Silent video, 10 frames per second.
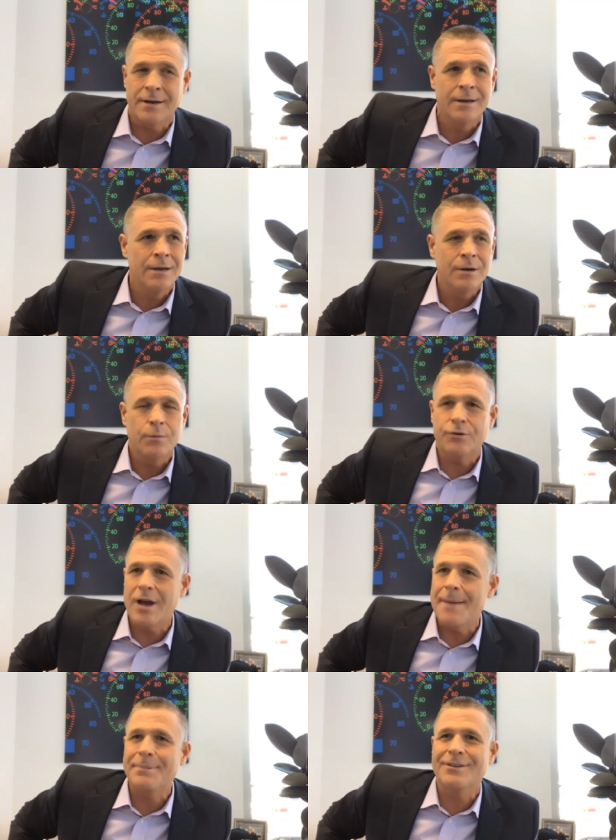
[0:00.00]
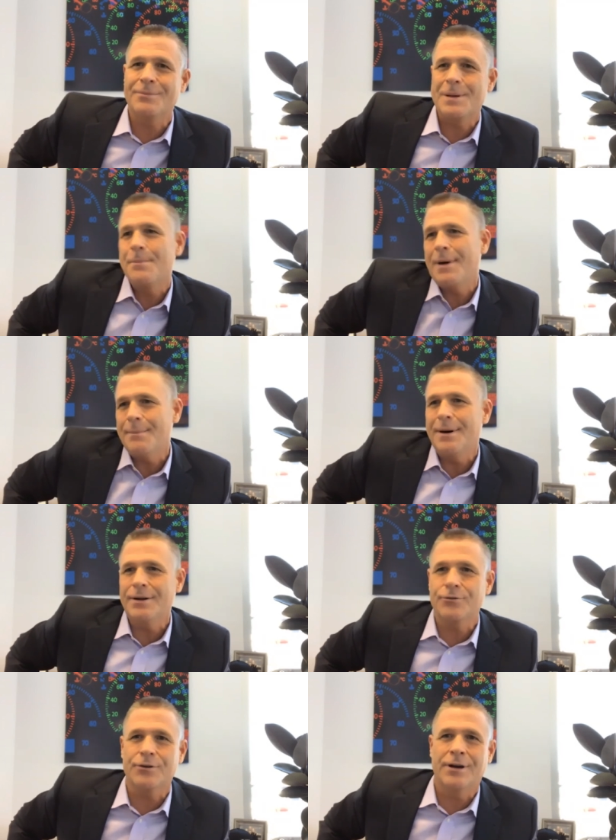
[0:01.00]
It is. It is. My
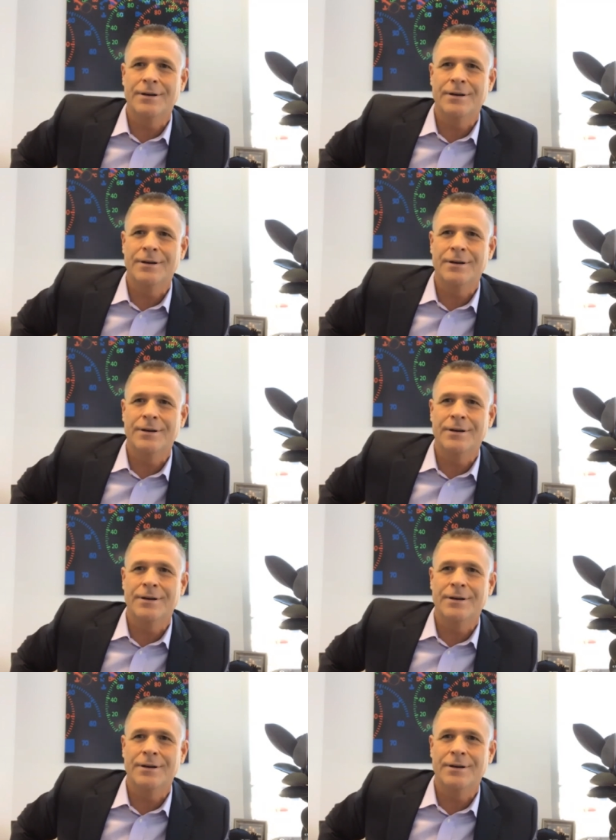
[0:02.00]
mantra.